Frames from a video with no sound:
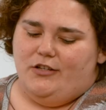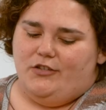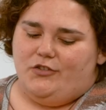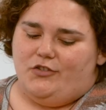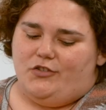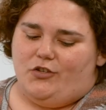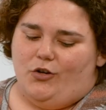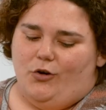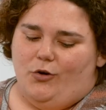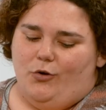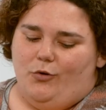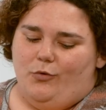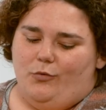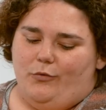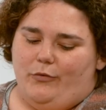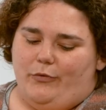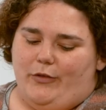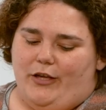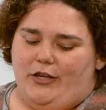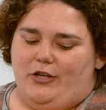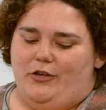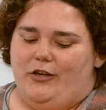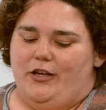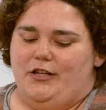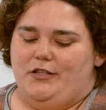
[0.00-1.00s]
So
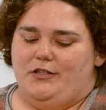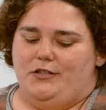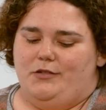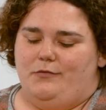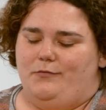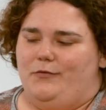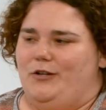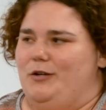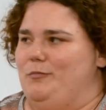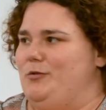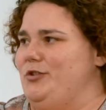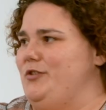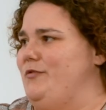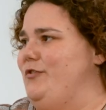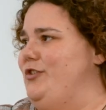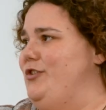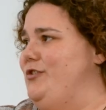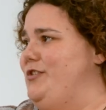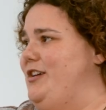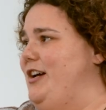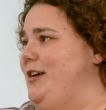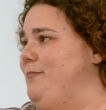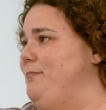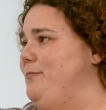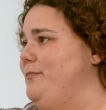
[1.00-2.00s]
thank you guys very much for your
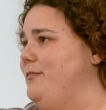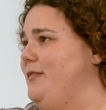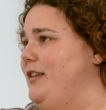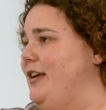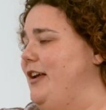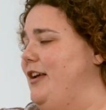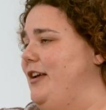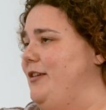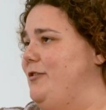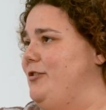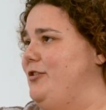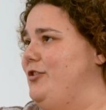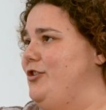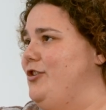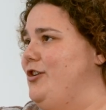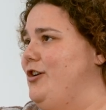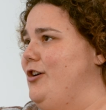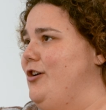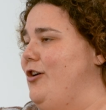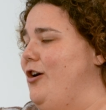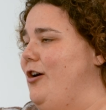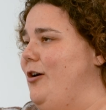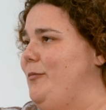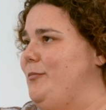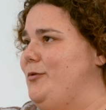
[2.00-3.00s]
time and
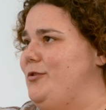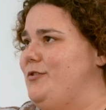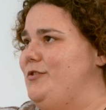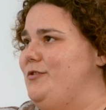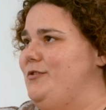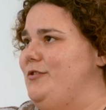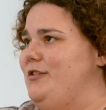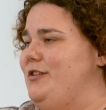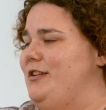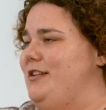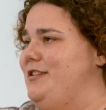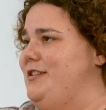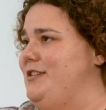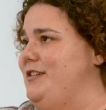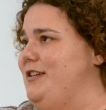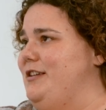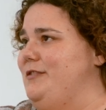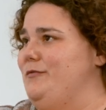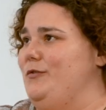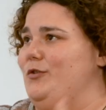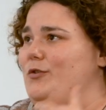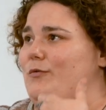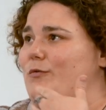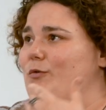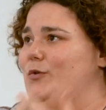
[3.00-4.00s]
your opportunity to
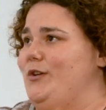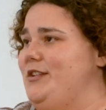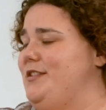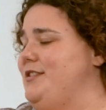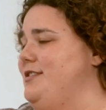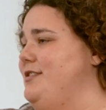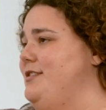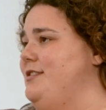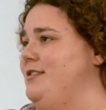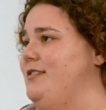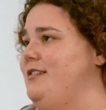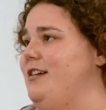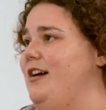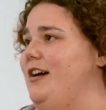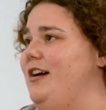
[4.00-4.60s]
give your voice.